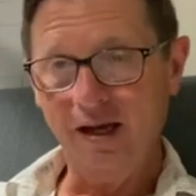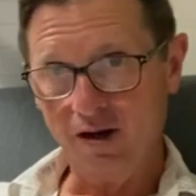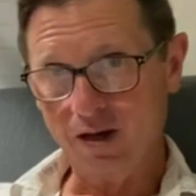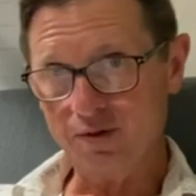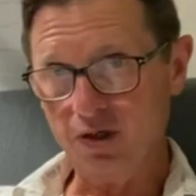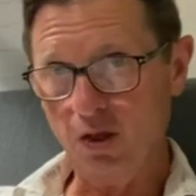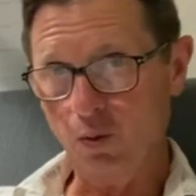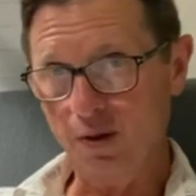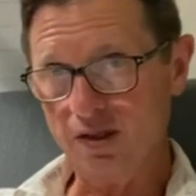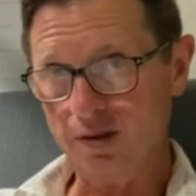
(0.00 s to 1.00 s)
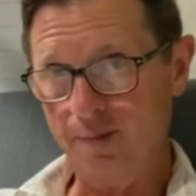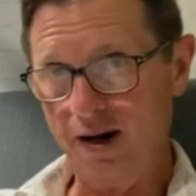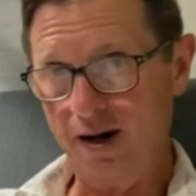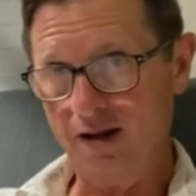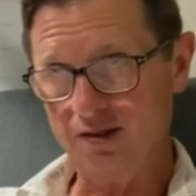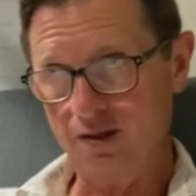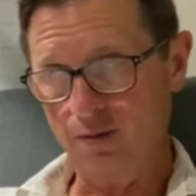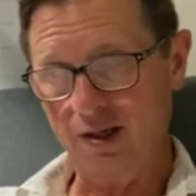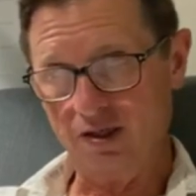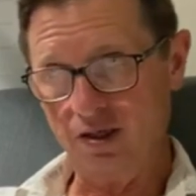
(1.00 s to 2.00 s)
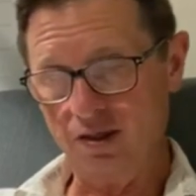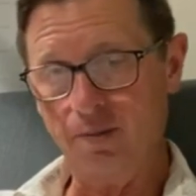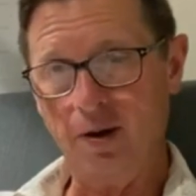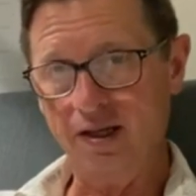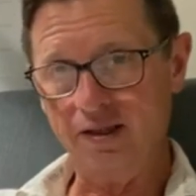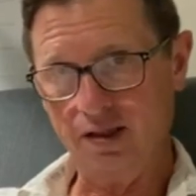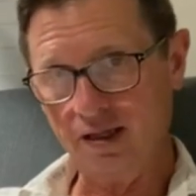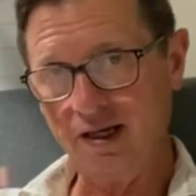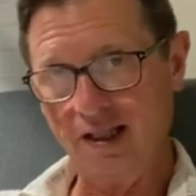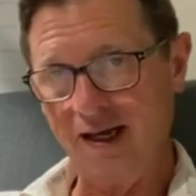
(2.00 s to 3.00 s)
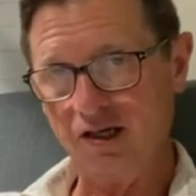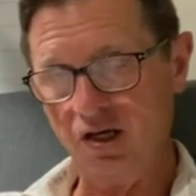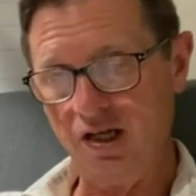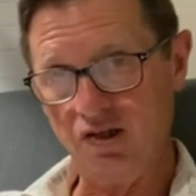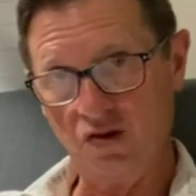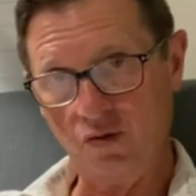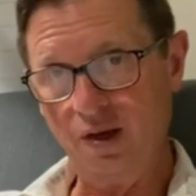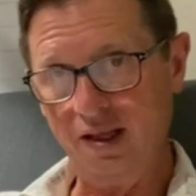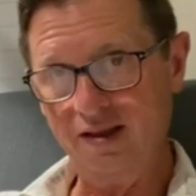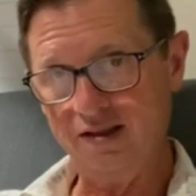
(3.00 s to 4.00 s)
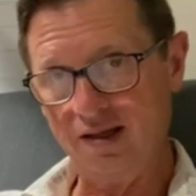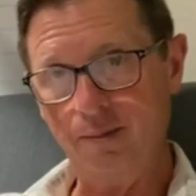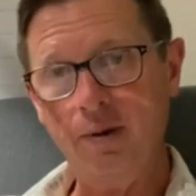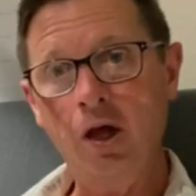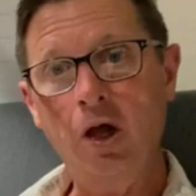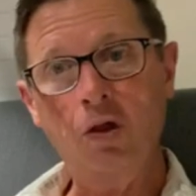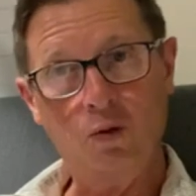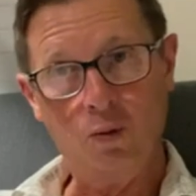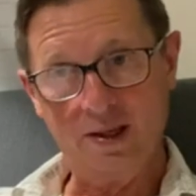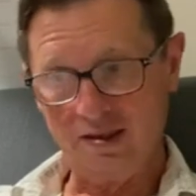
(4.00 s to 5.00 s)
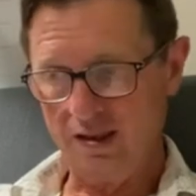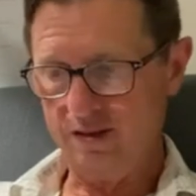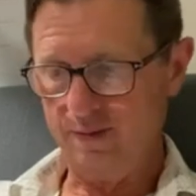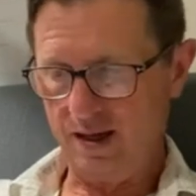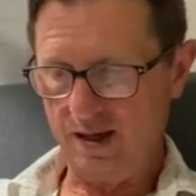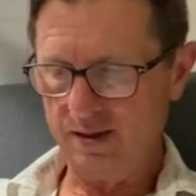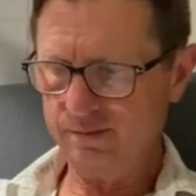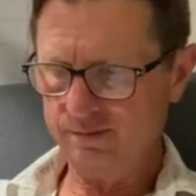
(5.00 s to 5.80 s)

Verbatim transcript: Here comes another one that's a pair. It's a, actually it's a it's a collection. It's three this time. The Restless Man.